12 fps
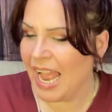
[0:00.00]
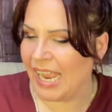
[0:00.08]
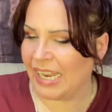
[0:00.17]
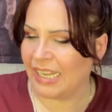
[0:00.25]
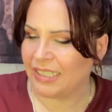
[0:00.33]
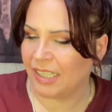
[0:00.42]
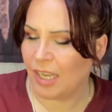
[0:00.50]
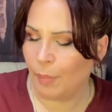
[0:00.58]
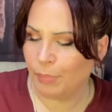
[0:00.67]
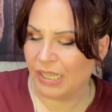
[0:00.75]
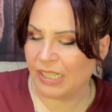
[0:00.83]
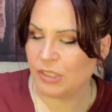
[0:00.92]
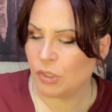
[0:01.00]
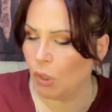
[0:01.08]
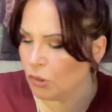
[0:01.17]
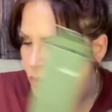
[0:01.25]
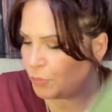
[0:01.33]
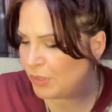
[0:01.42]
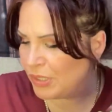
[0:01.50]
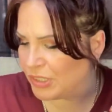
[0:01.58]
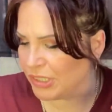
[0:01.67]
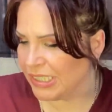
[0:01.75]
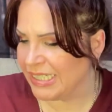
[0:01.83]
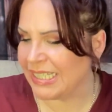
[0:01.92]
I got the Complex Culture
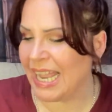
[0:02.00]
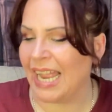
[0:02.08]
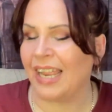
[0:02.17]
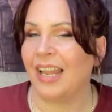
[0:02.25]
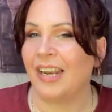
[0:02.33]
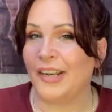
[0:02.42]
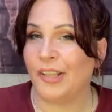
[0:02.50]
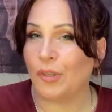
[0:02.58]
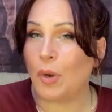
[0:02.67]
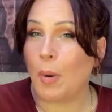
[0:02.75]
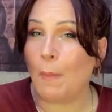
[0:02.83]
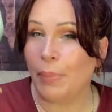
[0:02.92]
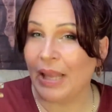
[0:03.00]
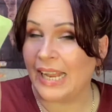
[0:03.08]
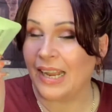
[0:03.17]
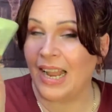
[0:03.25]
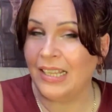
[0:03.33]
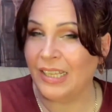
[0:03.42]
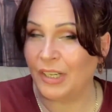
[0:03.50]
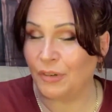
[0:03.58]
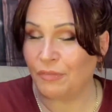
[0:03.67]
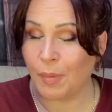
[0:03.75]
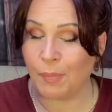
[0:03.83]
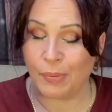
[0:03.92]
brushes. I got another black eyeliner
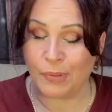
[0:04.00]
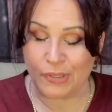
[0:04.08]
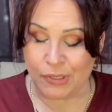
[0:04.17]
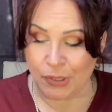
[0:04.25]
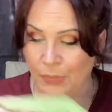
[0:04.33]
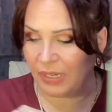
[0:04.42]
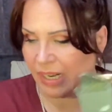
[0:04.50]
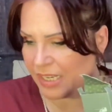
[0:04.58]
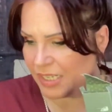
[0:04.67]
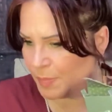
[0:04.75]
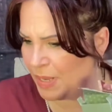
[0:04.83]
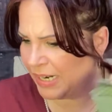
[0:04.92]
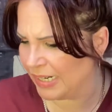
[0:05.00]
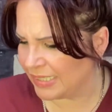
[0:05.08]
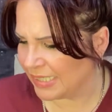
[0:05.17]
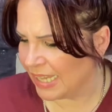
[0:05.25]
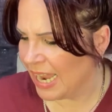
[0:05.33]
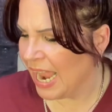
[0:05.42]
from Persona Cosmetics.